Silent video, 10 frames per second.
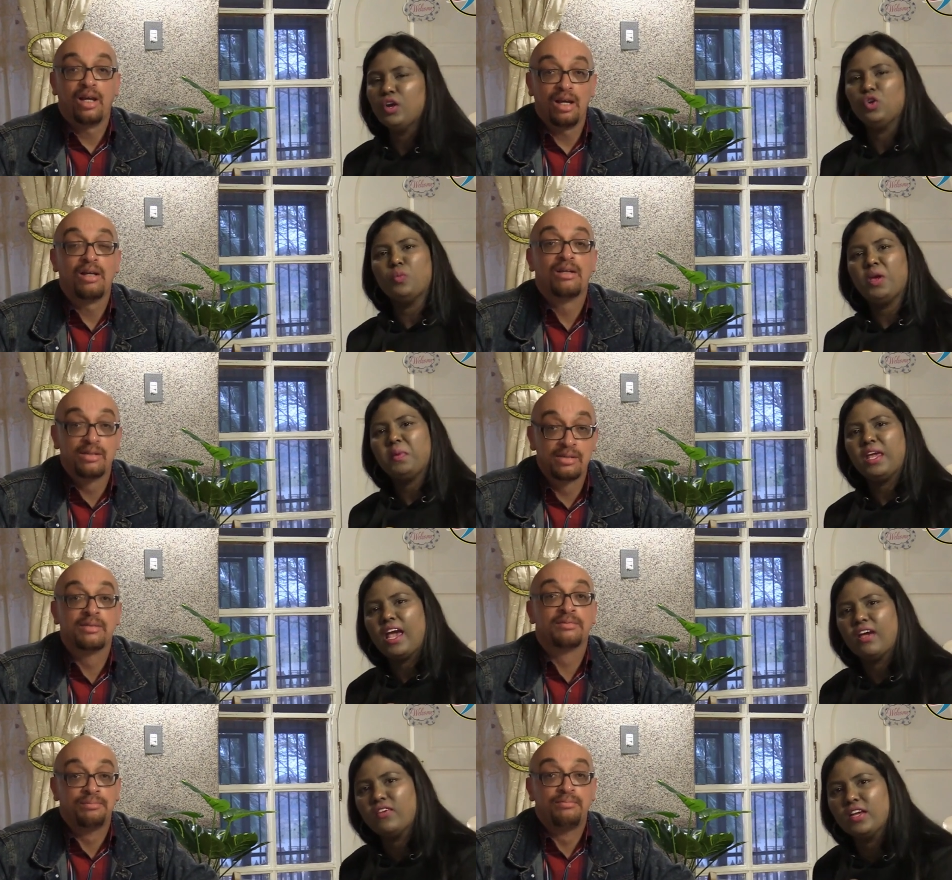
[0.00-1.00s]
Speaker 1: Yeah. You may be
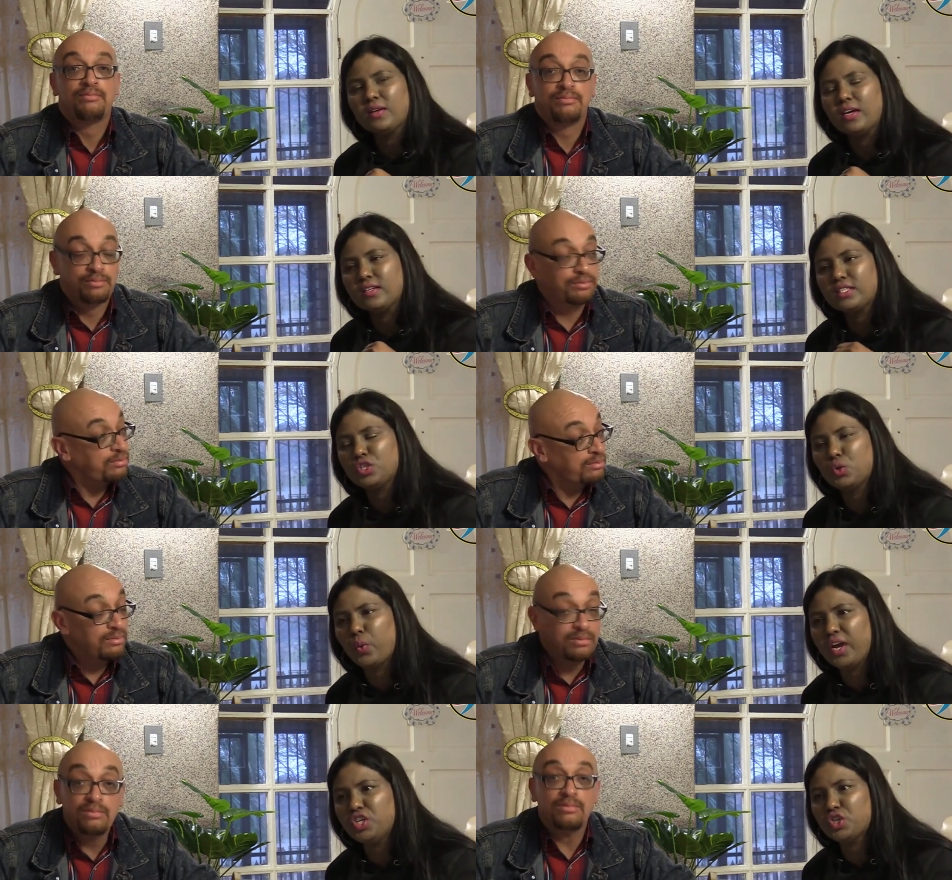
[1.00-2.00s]
having a, a,
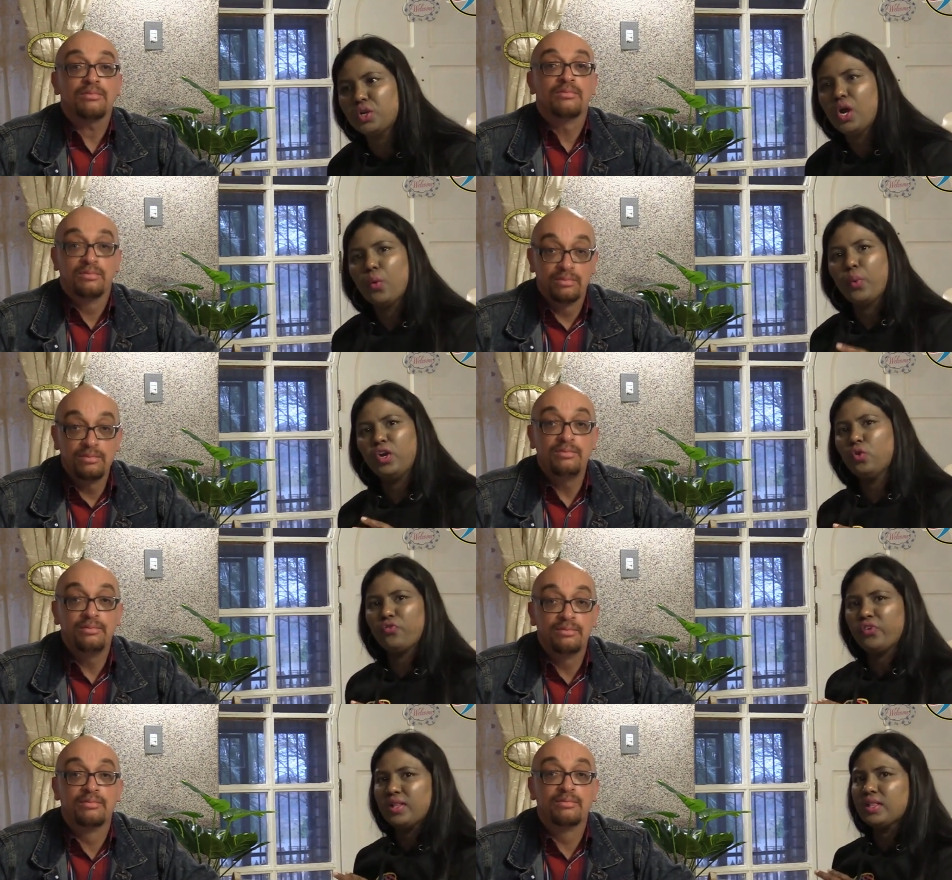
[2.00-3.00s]
situation where you
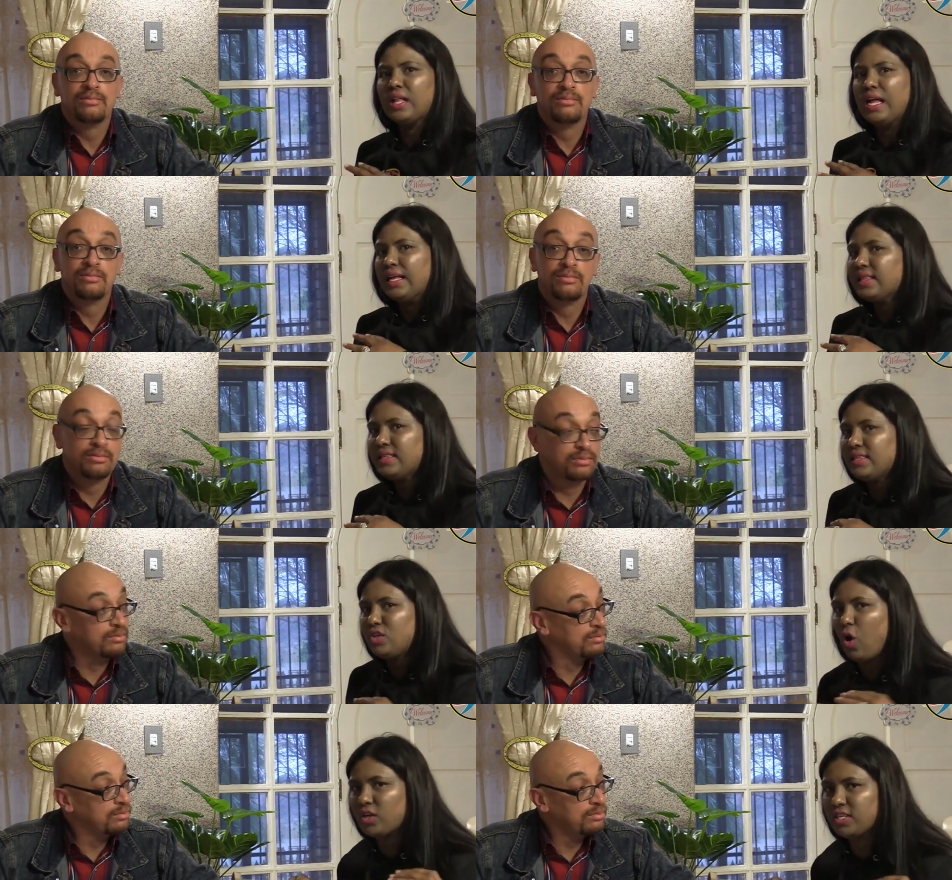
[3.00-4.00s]
feel
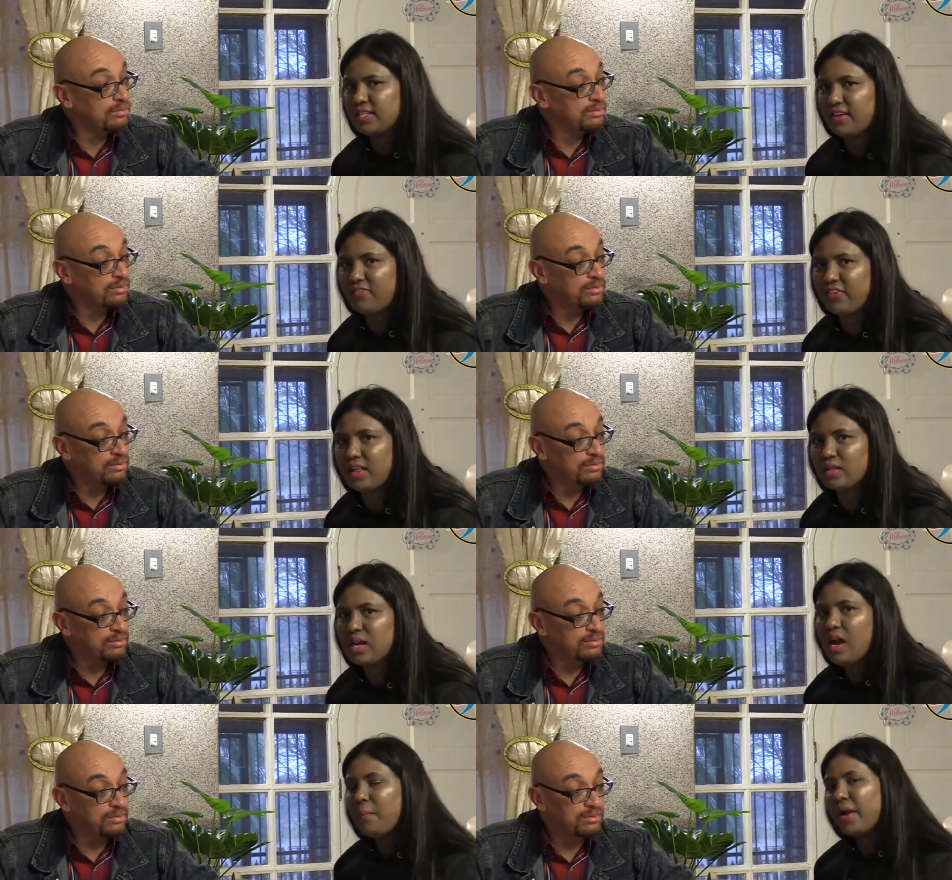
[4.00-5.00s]
doctors have failed.
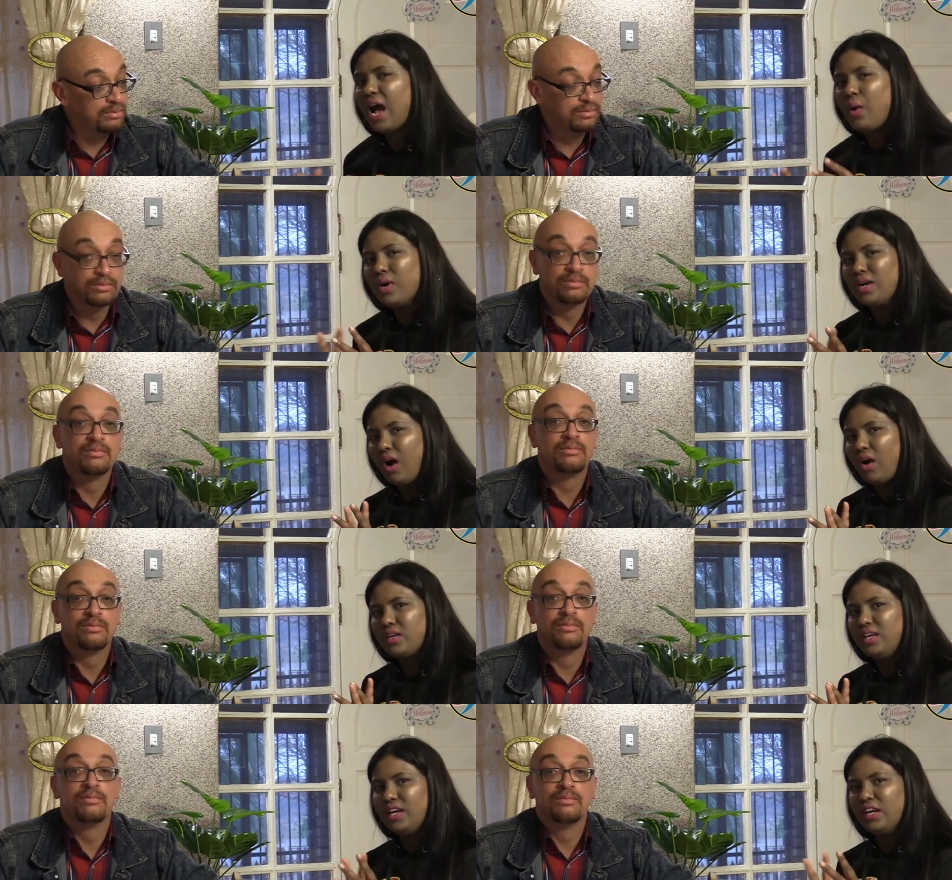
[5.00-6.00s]
But our
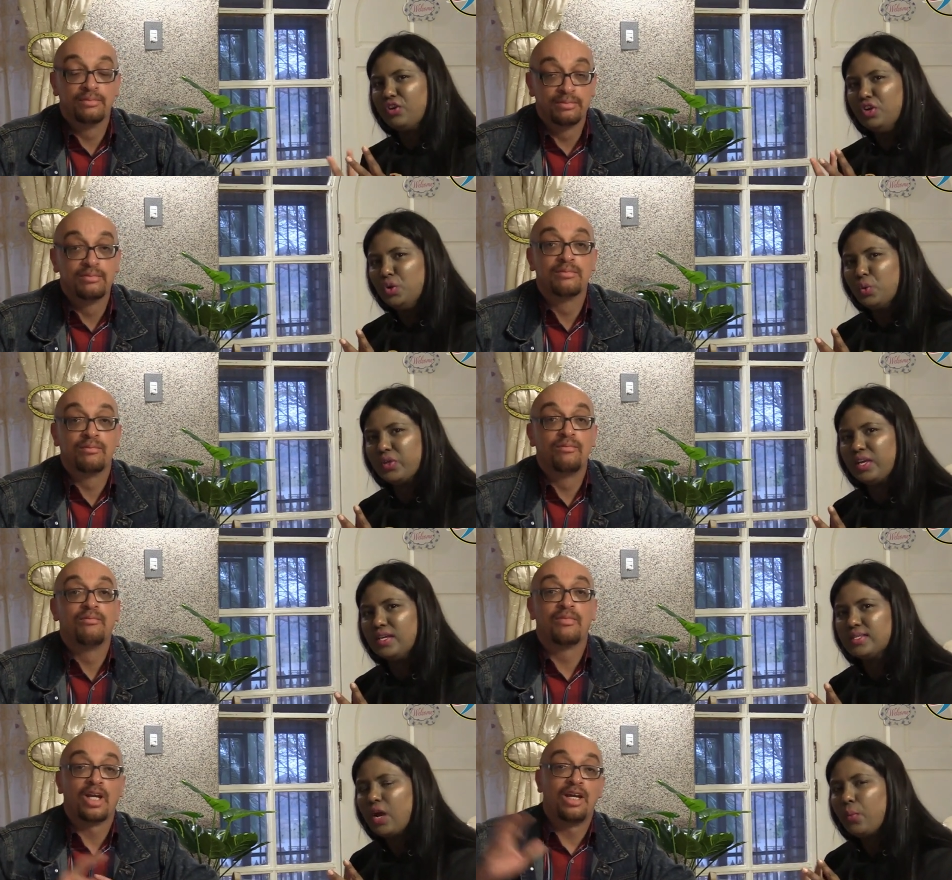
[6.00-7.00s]
God, He can renew
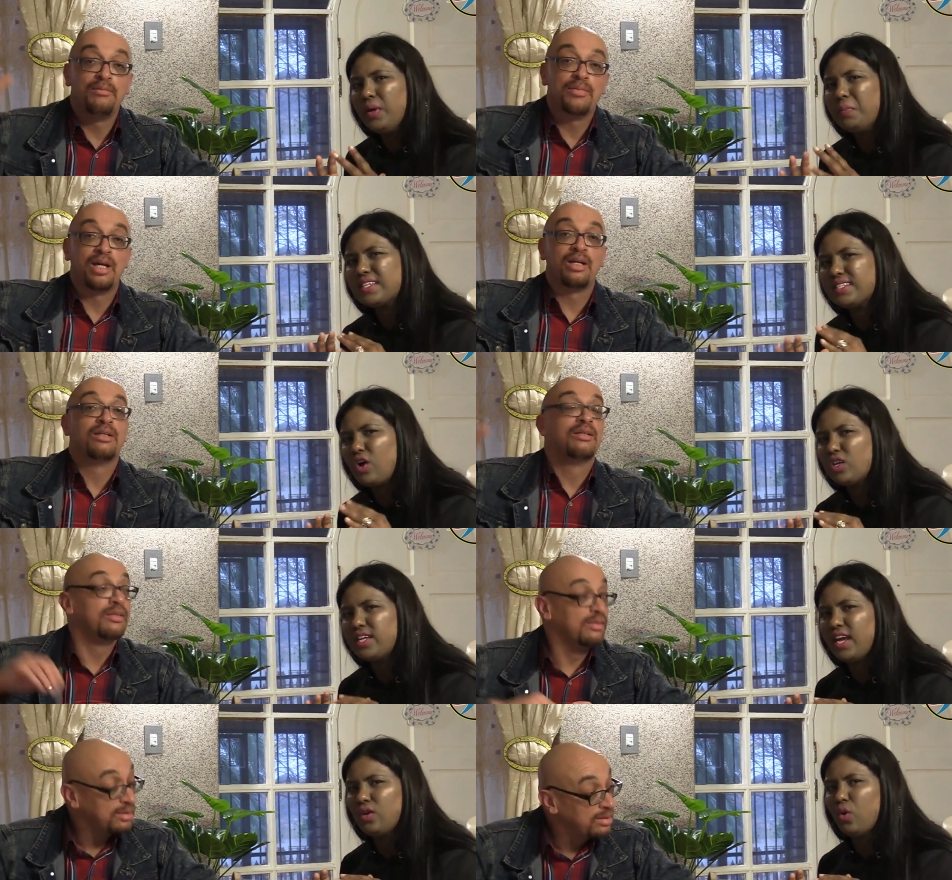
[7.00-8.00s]
things. Amen. We must not
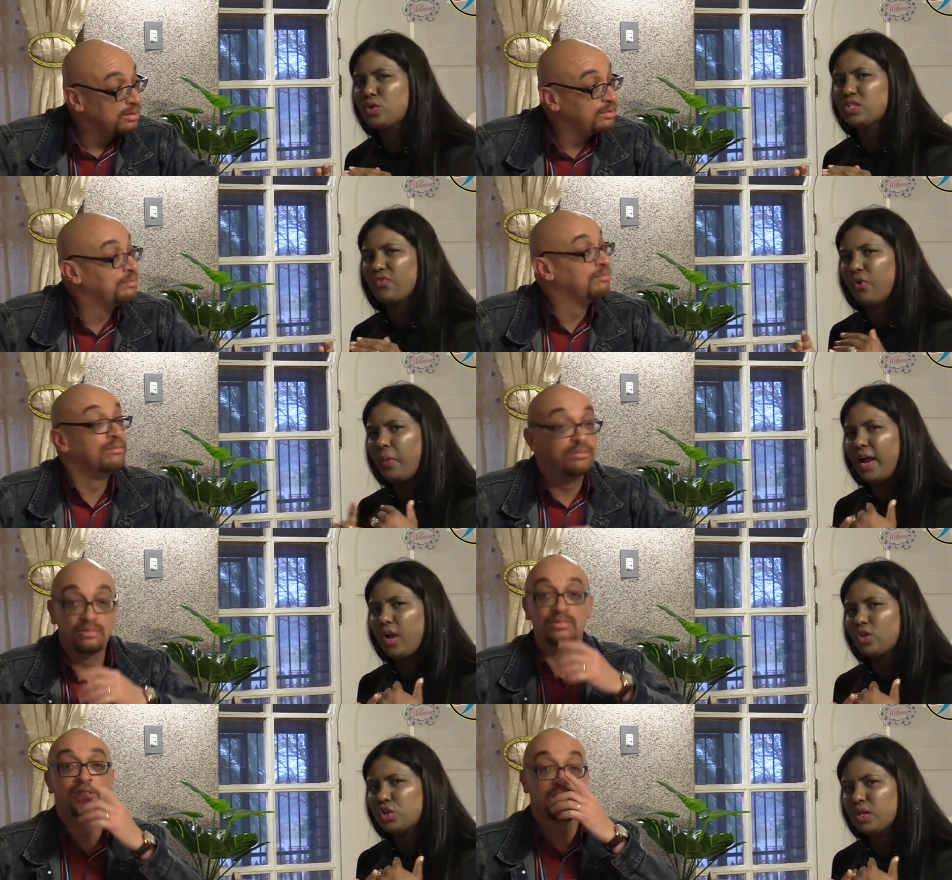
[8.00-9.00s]
take notice of our
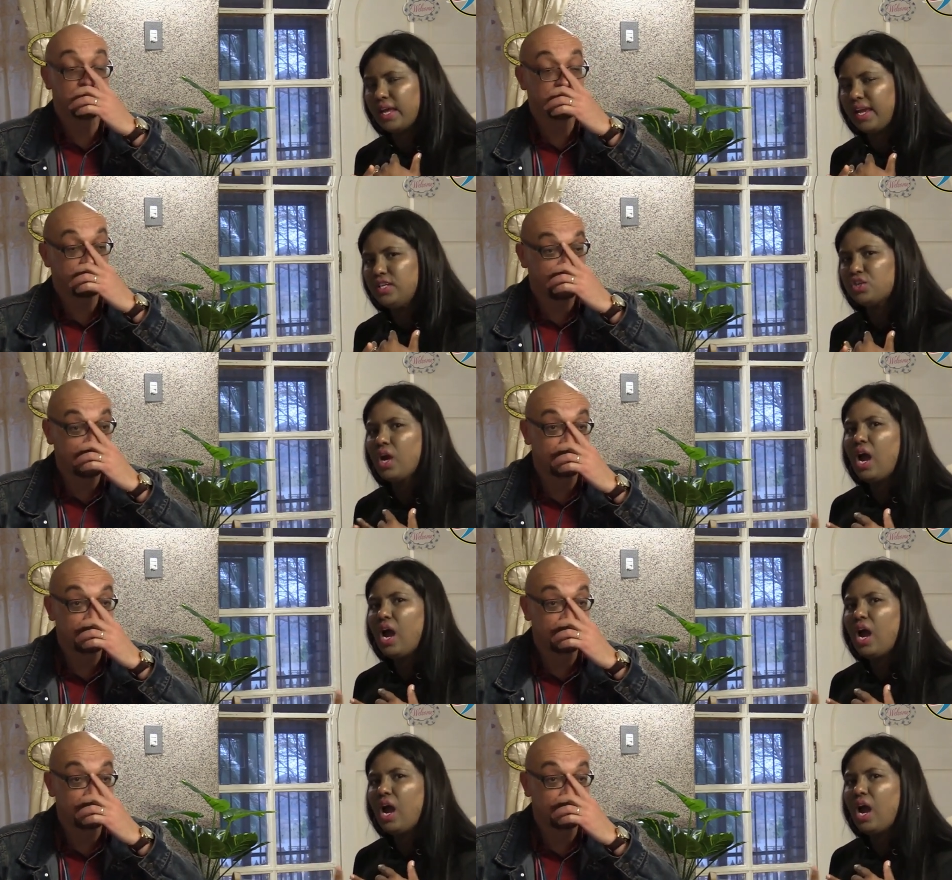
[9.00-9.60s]
biological yes. age,